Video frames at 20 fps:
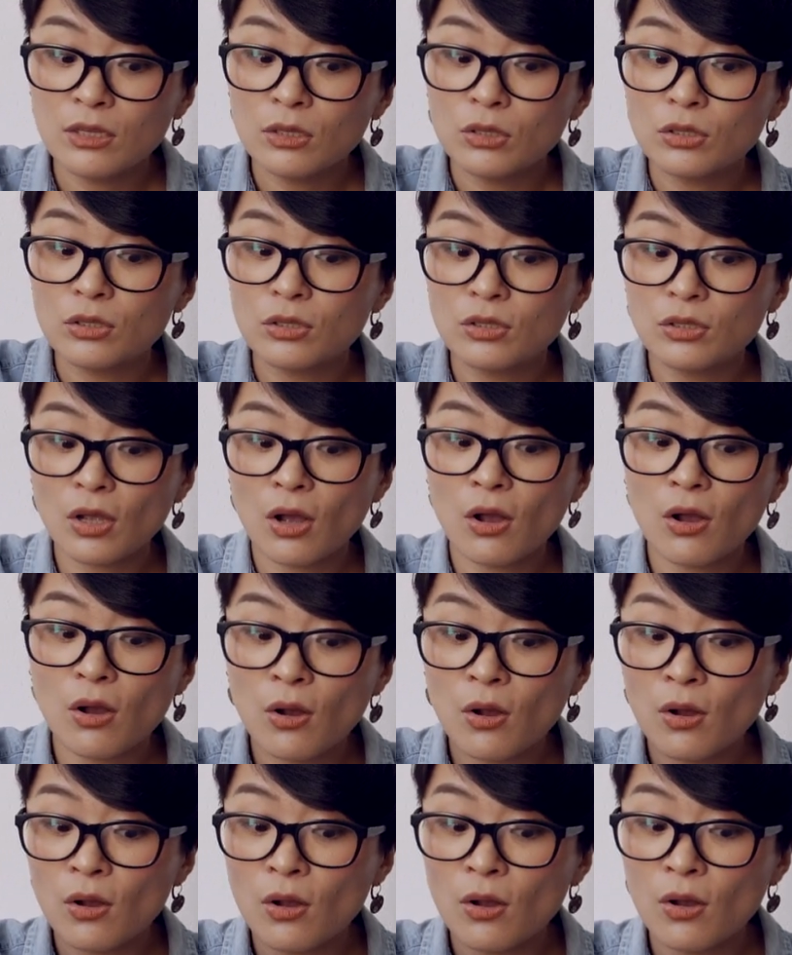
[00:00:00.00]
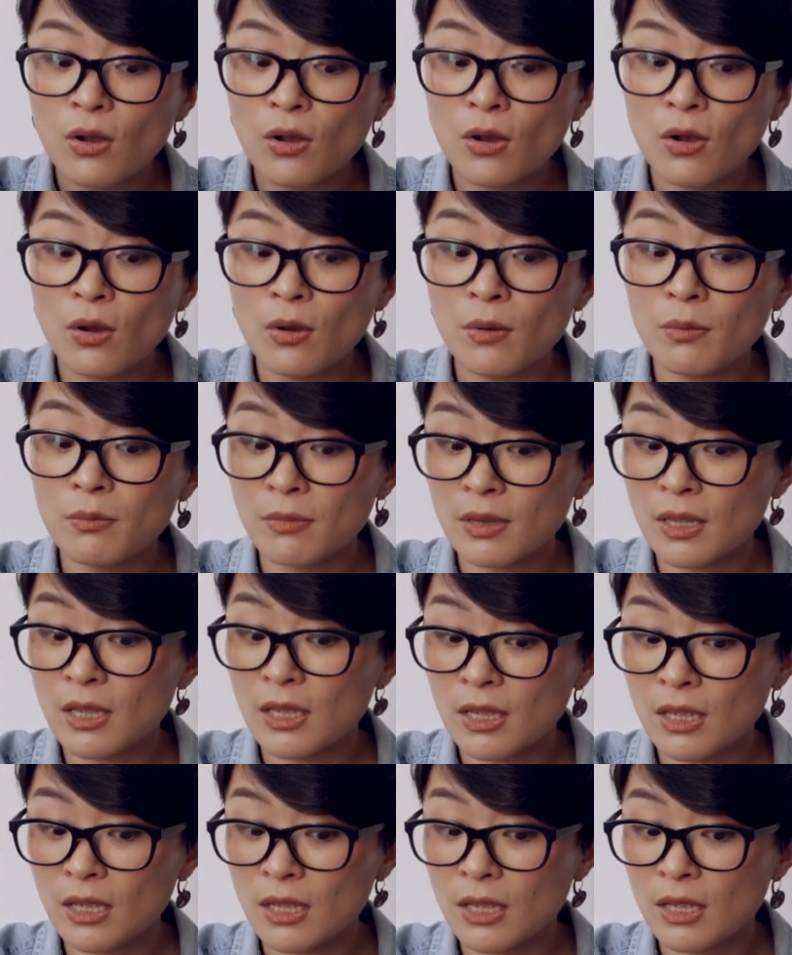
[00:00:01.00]
Sol,
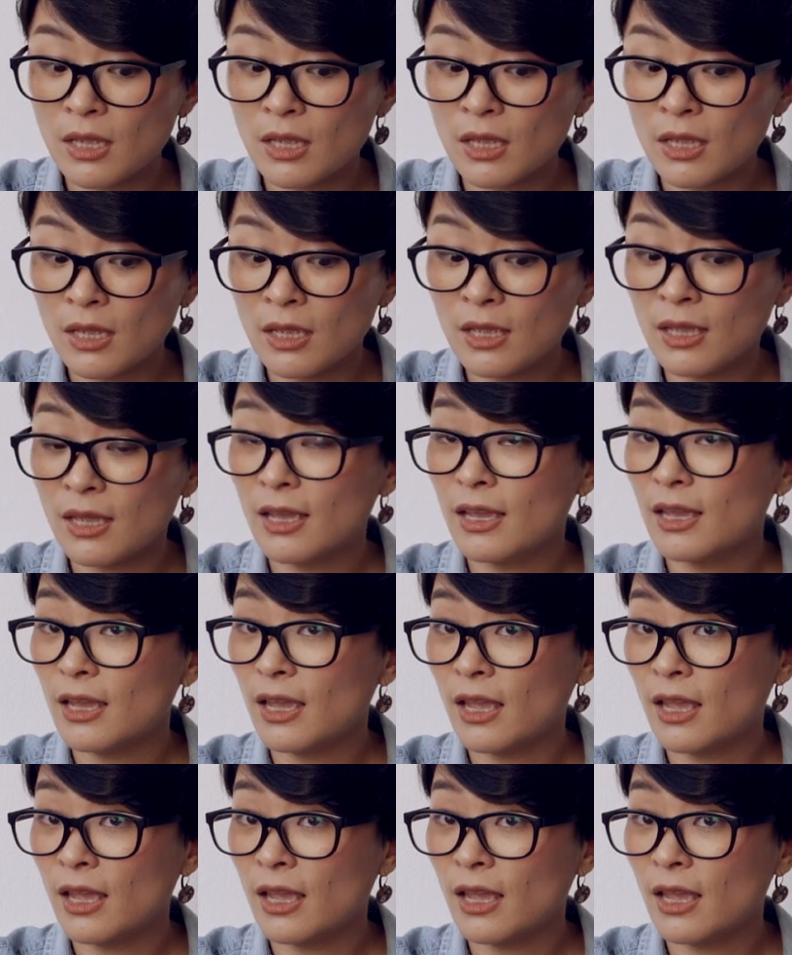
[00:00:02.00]
mi.